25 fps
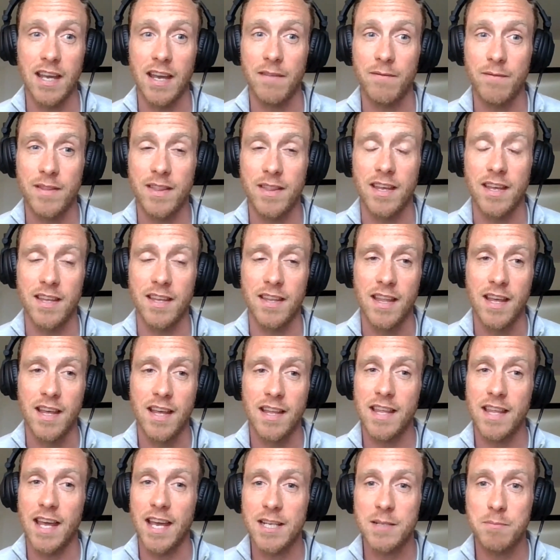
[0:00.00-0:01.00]
if the
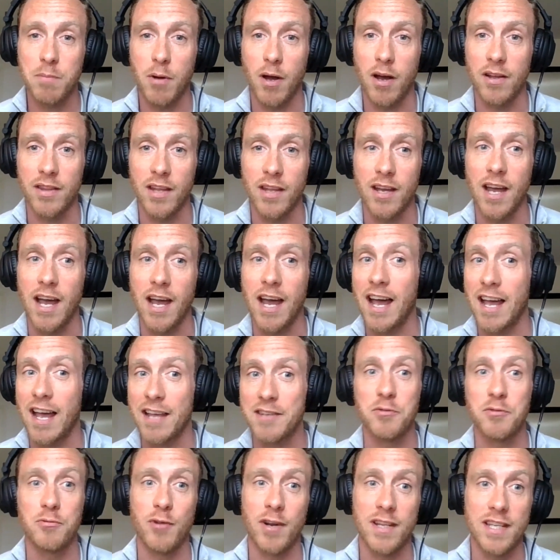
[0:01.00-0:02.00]
ex-partner
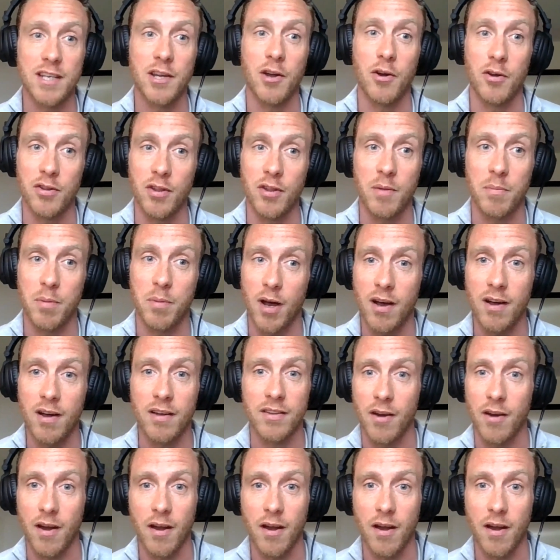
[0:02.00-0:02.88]
has already got another partner,